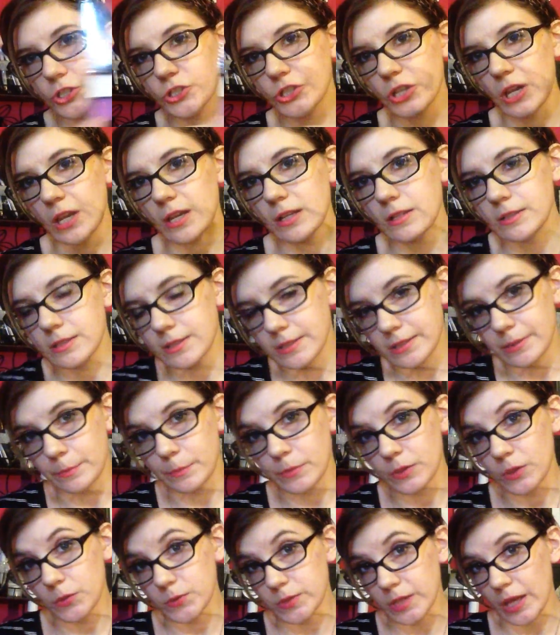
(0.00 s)
shades in some
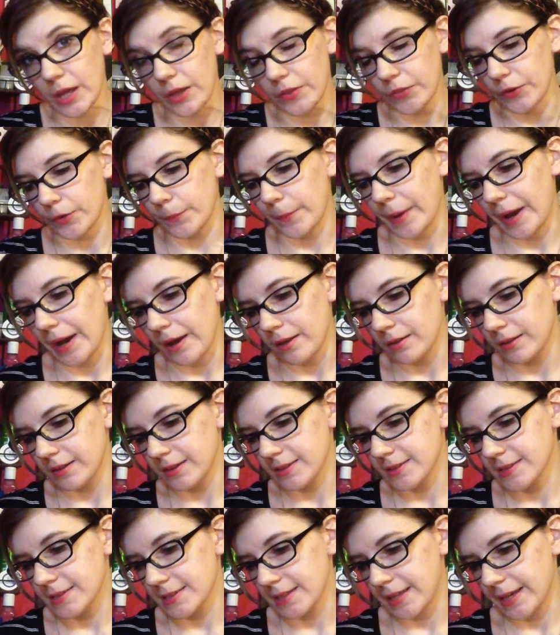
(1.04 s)
of those other
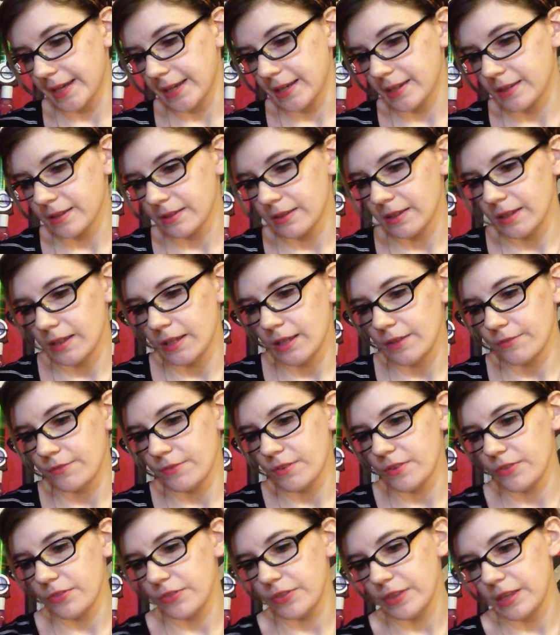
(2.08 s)
palettes. Like,
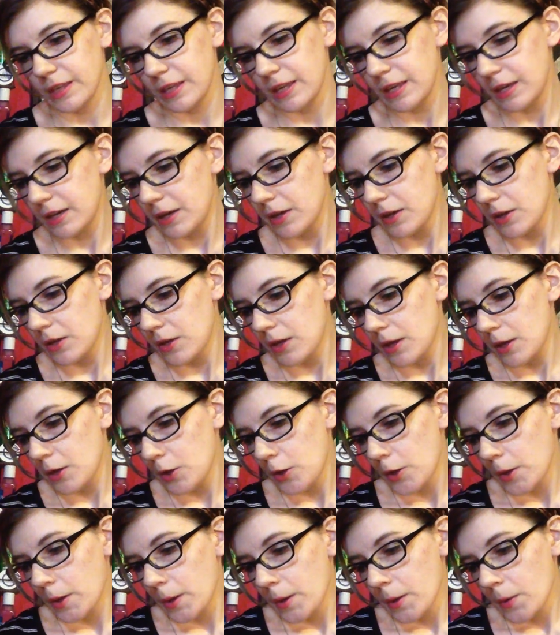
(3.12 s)
even the
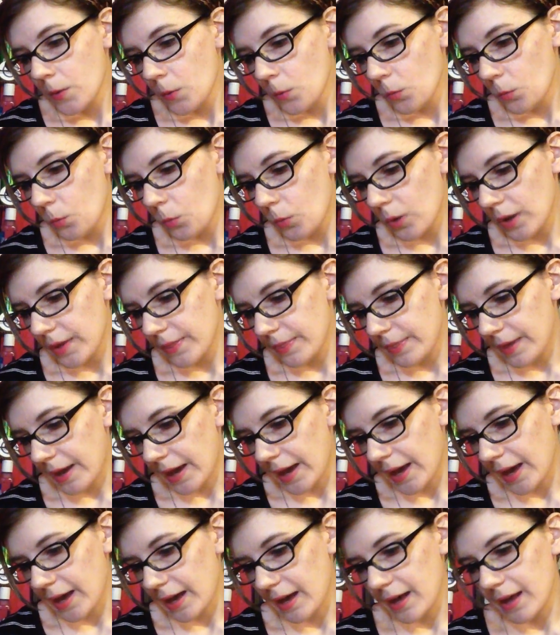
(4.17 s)
one that
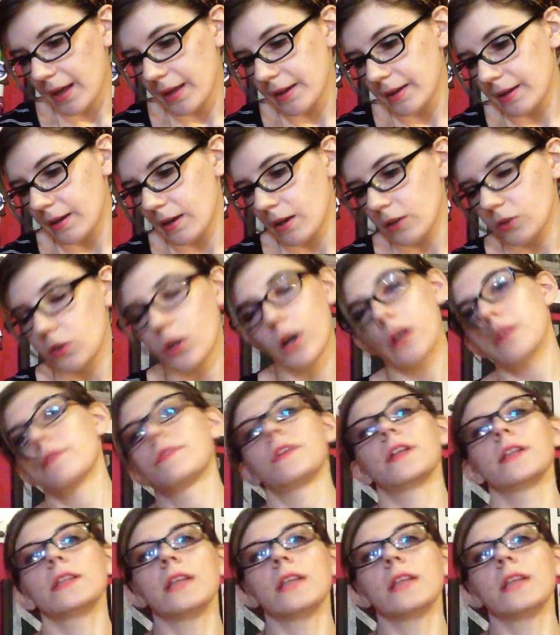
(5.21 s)
had a lot of the